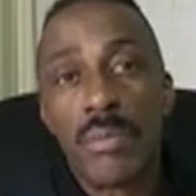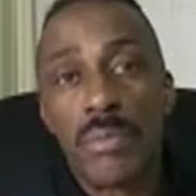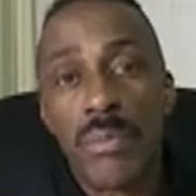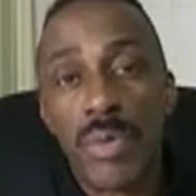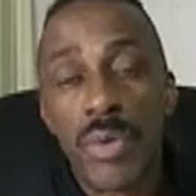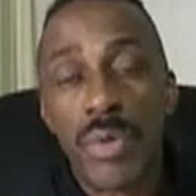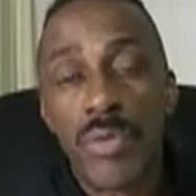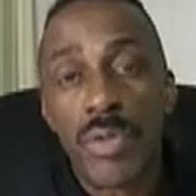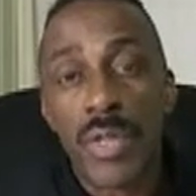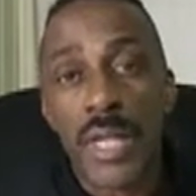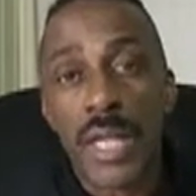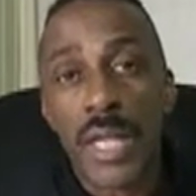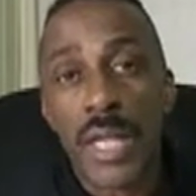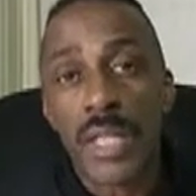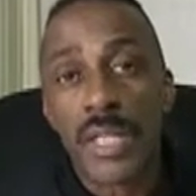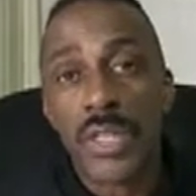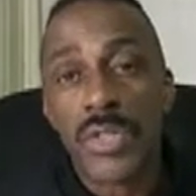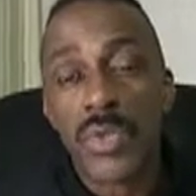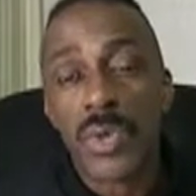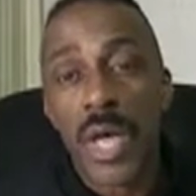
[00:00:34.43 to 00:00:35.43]
moving
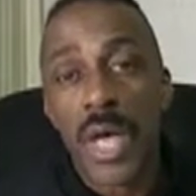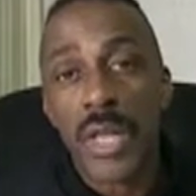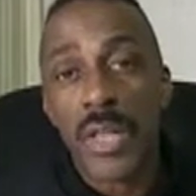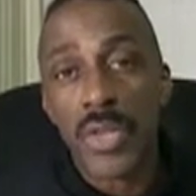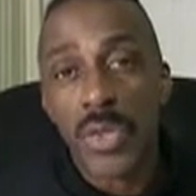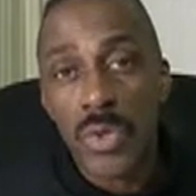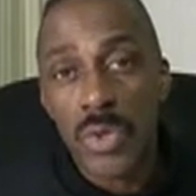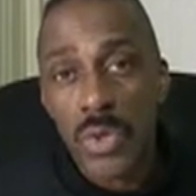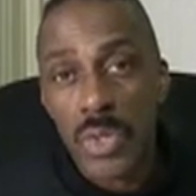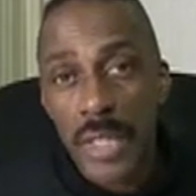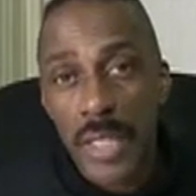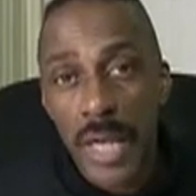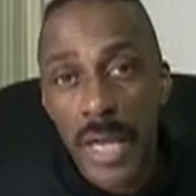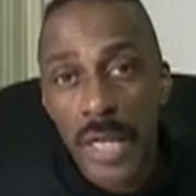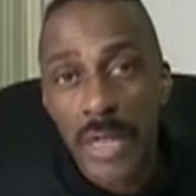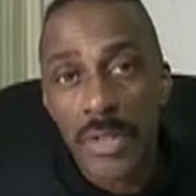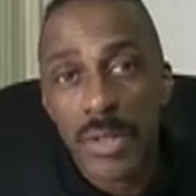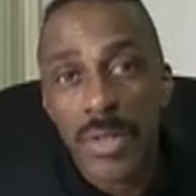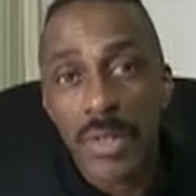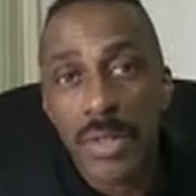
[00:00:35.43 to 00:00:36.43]
into a new
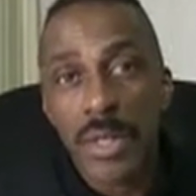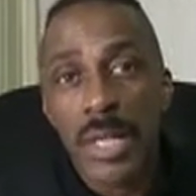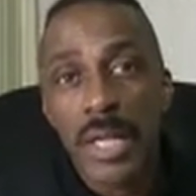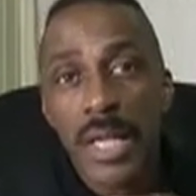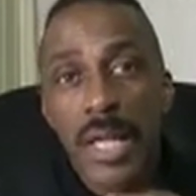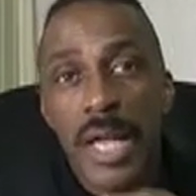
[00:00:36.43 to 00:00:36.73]
cycle.